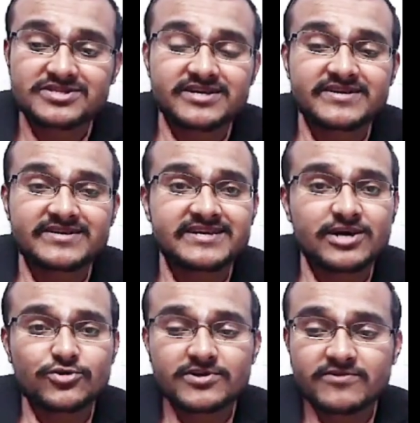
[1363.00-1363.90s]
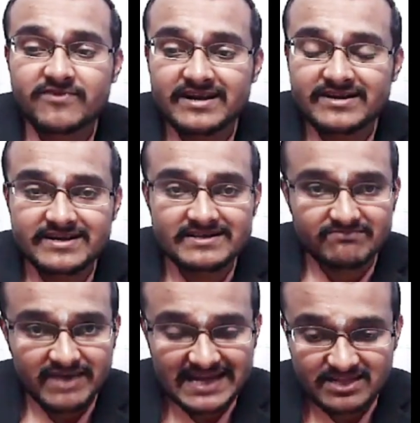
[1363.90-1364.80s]
got 30 out of 100
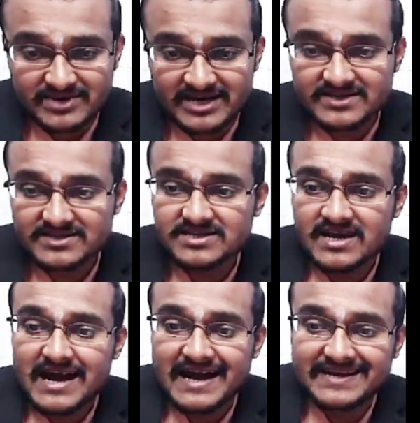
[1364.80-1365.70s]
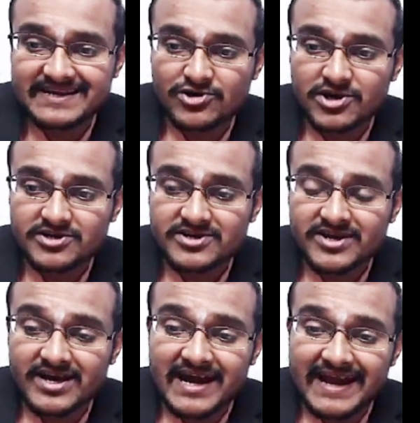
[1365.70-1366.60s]
in mathematics, and he
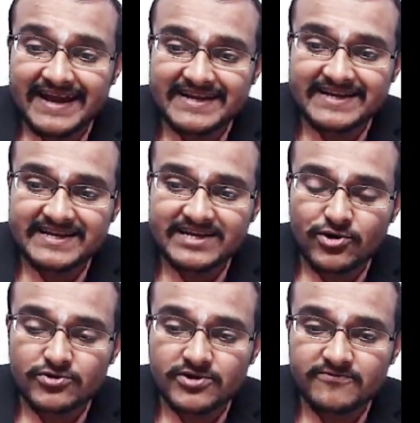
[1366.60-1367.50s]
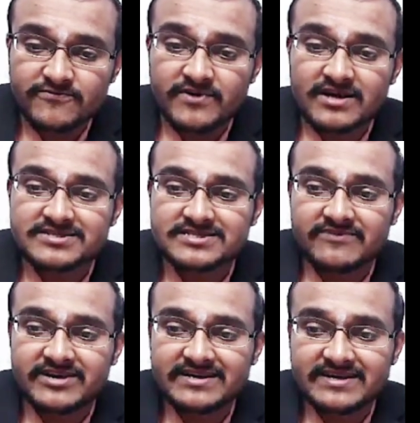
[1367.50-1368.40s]
got 80 out of
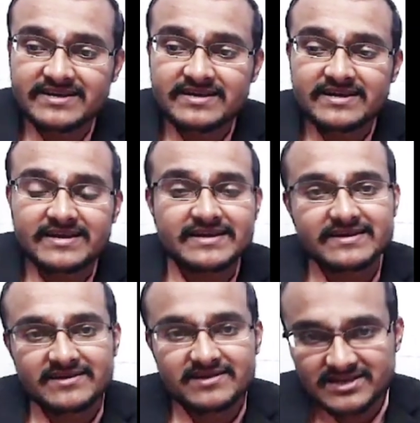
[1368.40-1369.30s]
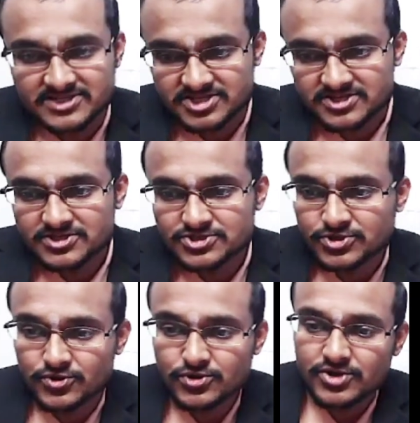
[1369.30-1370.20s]
70 in English.
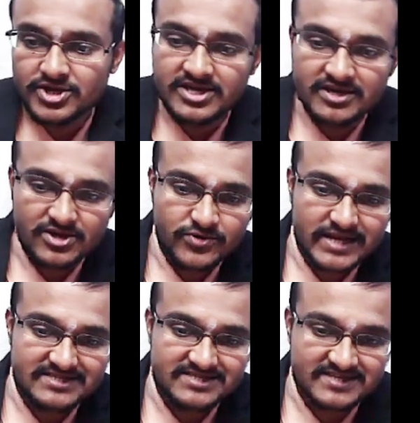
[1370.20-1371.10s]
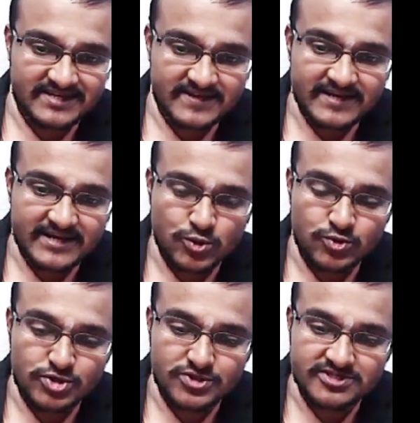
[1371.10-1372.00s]
So here you can see
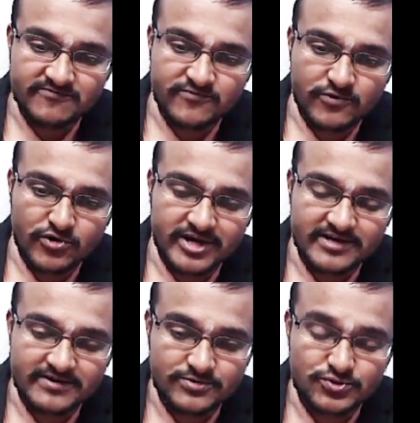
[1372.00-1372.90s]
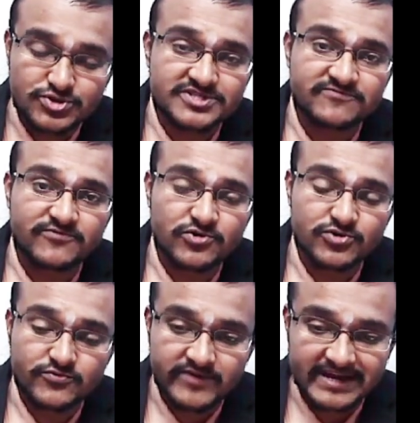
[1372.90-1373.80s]
in 2004 and
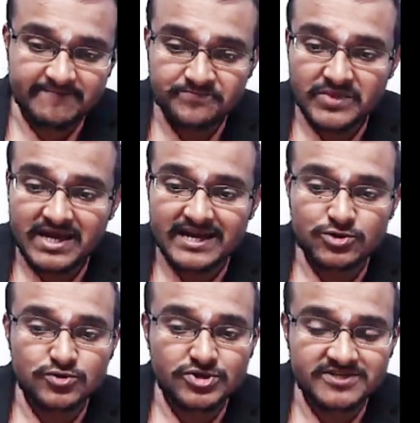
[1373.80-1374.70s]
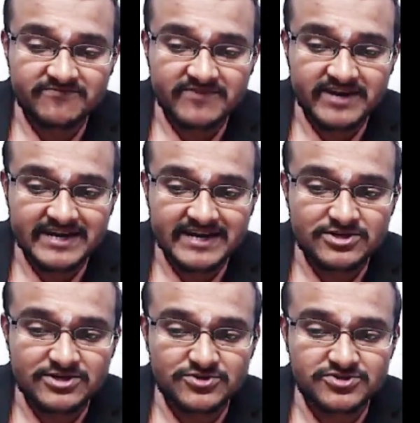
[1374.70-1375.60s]
2004 to 5 and 2005 to
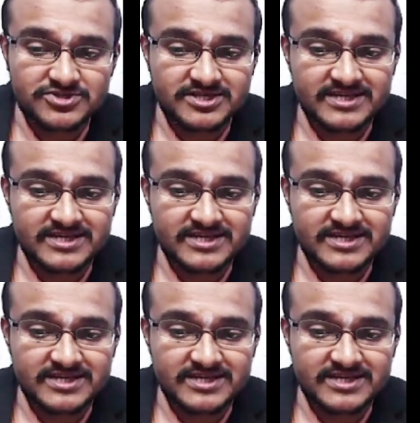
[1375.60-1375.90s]
6,